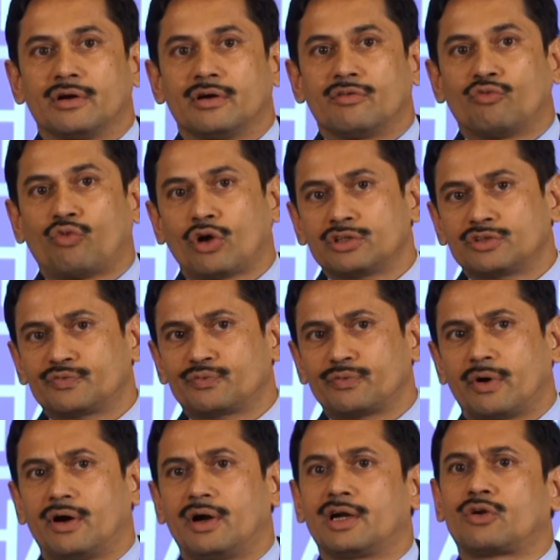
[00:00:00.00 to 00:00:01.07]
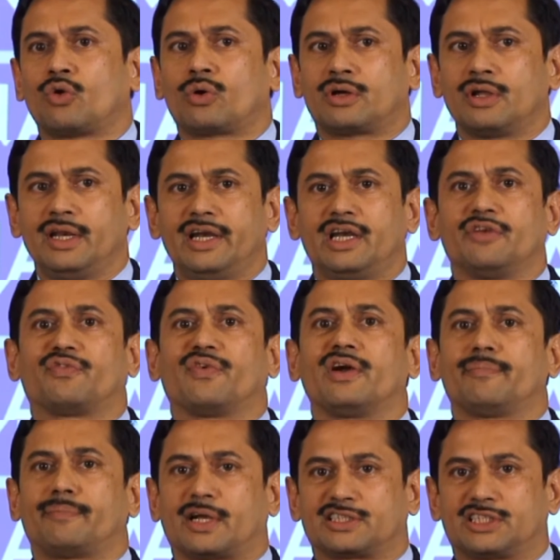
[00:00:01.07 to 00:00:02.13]
was a totally different
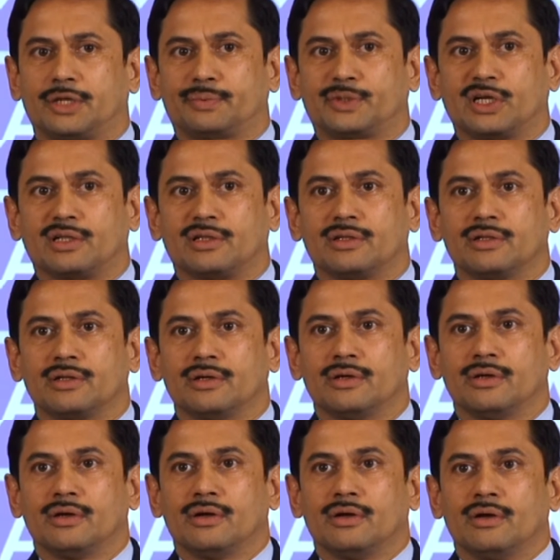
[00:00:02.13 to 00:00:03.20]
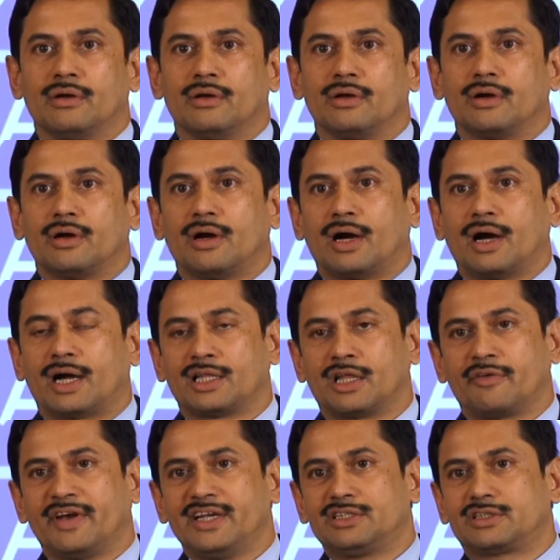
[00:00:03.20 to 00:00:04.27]
perception.
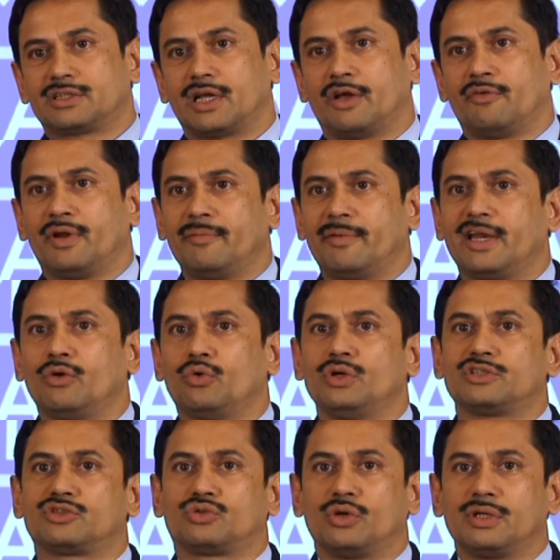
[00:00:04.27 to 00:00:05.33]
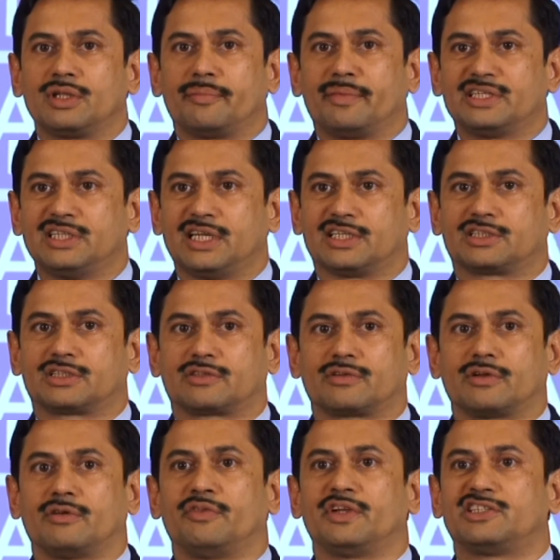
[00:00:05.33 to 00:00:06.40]
Otherwise, everybody who is doing the business
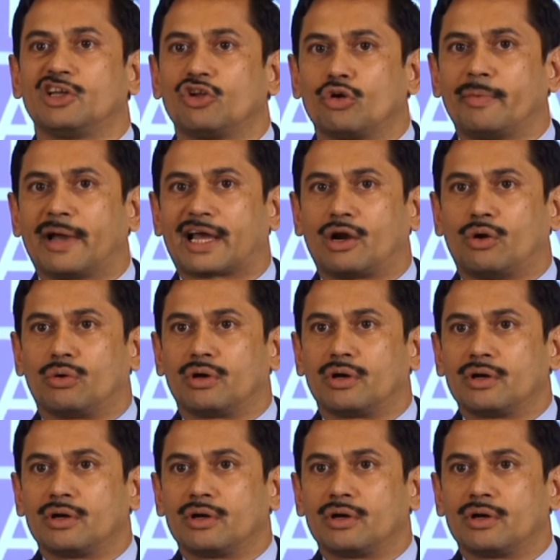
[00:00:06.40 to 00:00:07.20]
with zero background